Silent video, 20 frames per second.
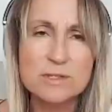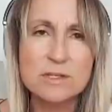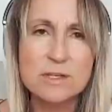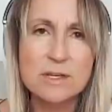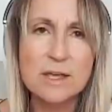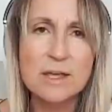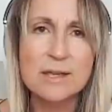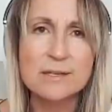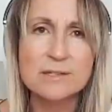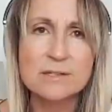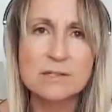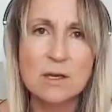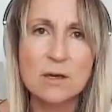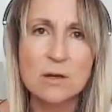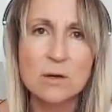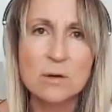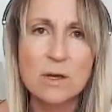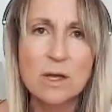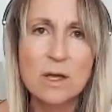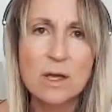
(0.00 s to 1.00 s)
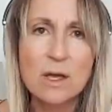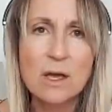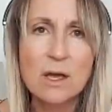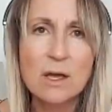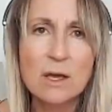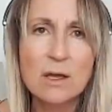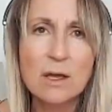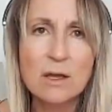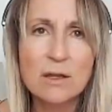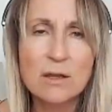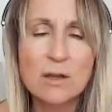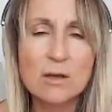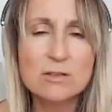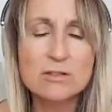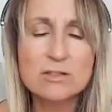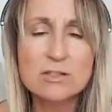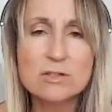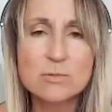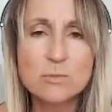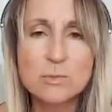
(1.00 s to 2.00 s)
Denise. So, you know, I
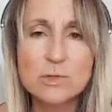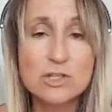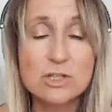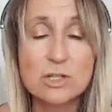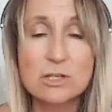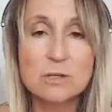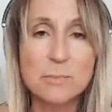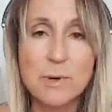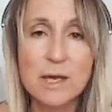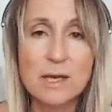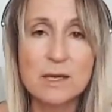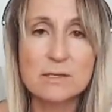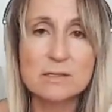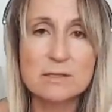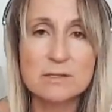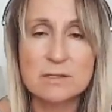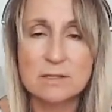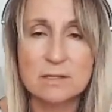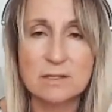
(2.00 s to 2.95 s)
just wish her the best.